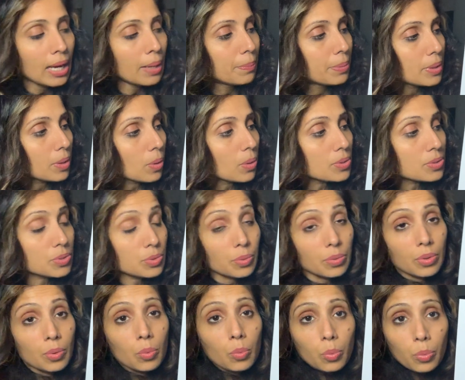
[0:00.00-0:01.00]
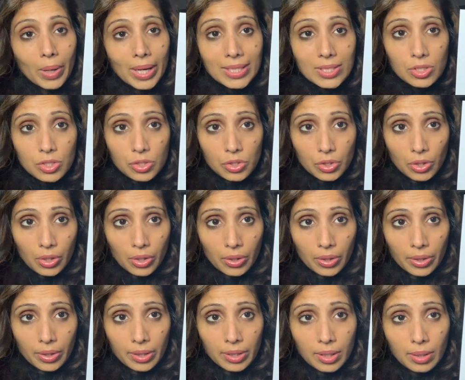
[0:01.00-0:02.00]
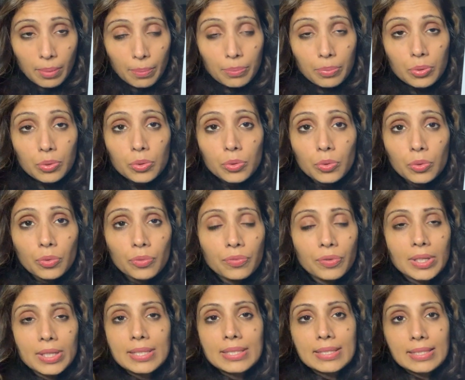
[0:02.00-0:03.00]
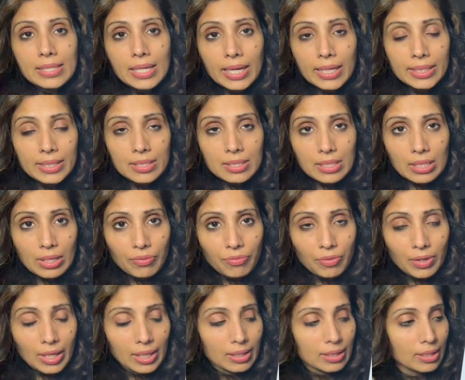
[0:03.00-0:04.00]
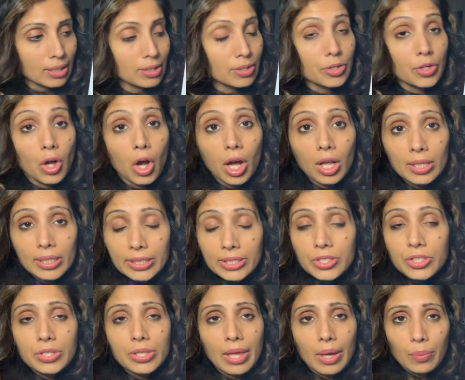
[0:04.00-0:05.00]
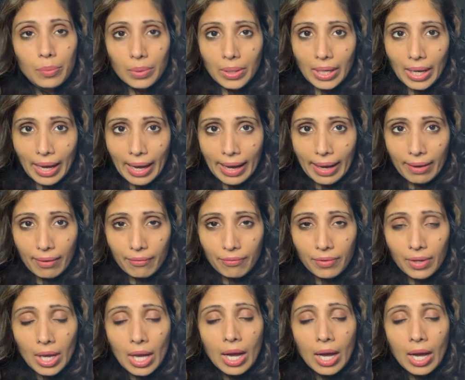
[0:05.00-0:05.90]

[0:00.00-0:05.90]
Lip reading: but also the Western proven scientific knowledge that we have